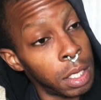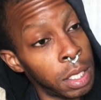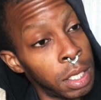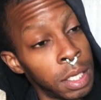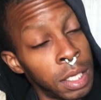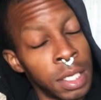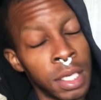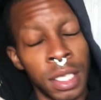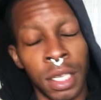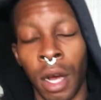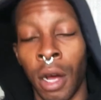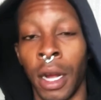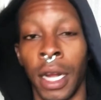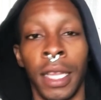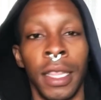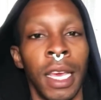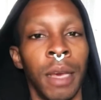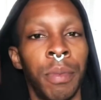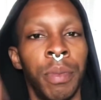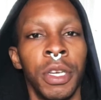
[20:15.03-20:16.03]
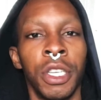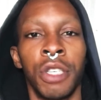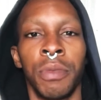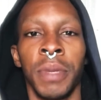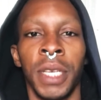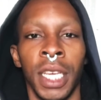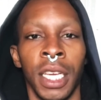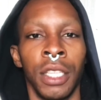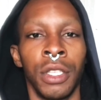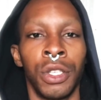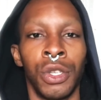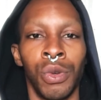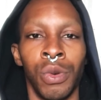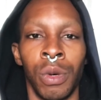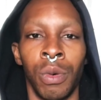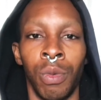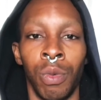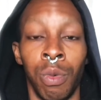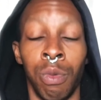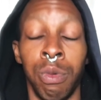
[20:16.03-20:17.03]
sorry, that pushed me into a
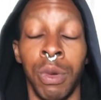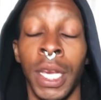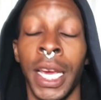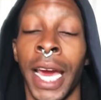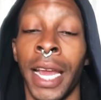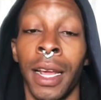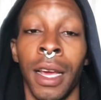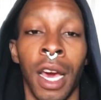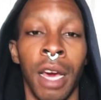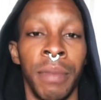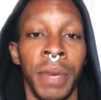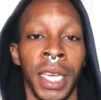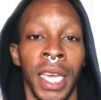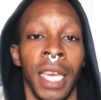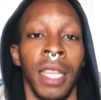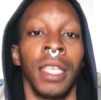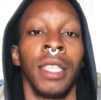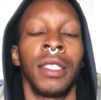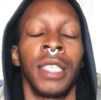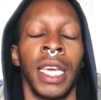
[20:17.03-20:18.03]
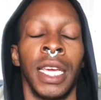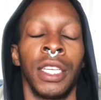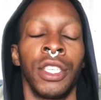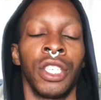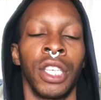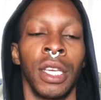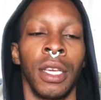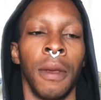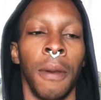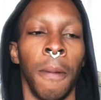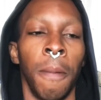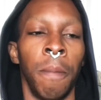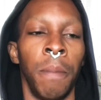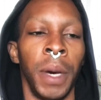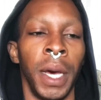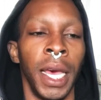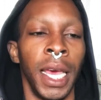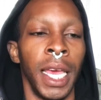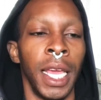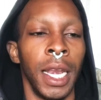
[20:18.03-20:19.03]
we gotta come together tangent.
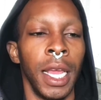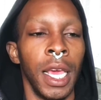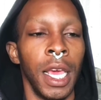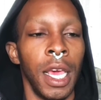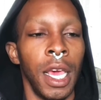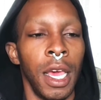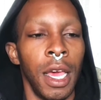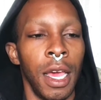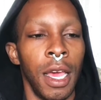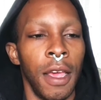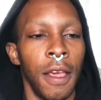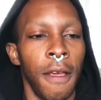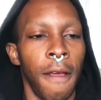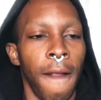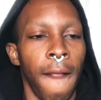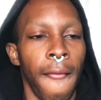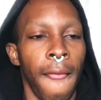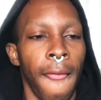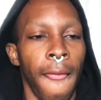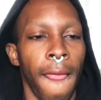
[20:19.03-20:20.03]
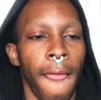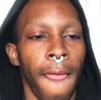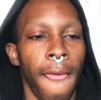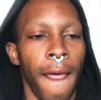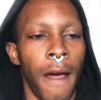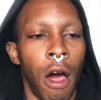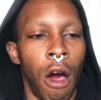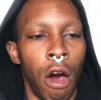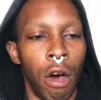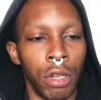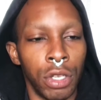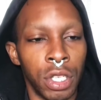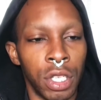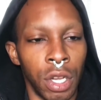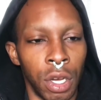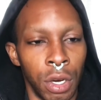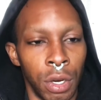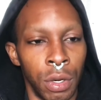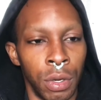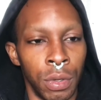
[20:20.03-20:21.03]
But
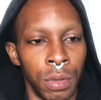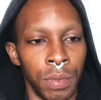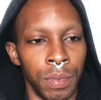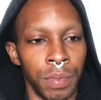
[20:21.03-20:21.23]
also